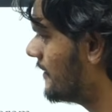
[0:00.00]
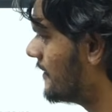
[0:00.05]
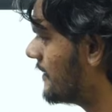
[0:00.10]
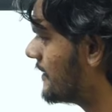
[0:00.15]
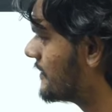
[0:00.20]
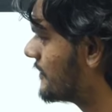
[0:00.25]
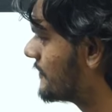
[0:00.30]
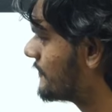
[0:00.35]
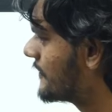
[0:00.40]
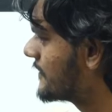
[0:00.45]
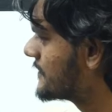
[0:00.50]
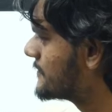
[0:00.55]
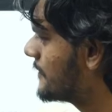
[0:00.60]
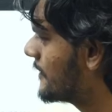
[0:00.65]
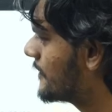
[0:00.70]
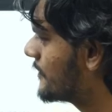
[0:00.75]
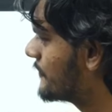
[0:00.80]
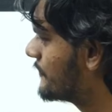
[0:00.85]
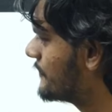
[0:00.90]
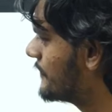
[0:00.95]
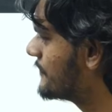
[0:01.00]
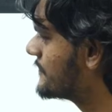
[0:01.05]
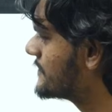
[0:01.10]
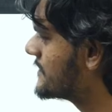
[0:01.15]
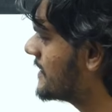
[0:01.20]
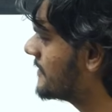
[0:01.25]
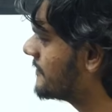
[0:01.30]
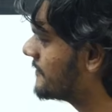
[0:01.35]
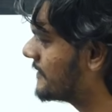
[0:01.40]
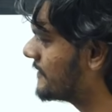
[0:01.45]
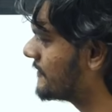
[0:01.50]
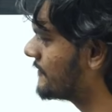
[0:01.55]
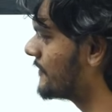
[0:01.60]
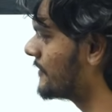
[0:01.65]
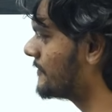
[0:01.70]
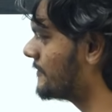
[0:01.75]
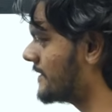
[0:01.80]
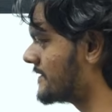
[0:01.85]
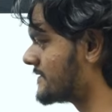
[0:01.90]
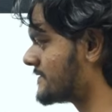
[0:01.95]
In the first part of 5th chapter,
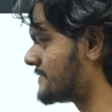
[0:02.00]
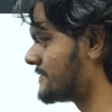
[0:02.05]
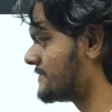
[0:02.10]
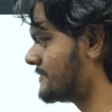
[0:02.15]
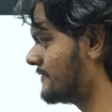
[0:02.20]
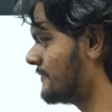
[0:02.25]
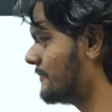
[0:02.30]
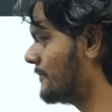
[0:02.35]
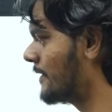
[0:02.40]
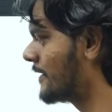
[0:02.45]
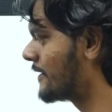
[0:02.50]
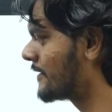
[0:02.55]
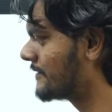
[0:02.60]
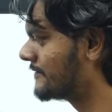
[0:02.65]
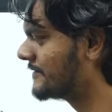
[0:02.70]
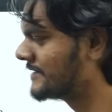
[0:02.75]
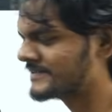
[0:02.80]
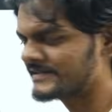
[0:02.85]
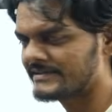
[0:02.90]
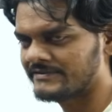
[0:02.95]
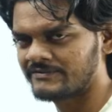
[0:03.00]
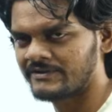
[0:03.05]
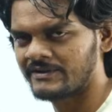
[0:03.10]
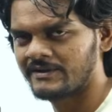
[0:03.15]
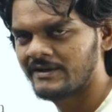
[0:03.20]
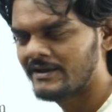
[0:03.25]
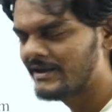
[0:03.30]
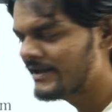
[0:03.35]
Fermat's biography is given.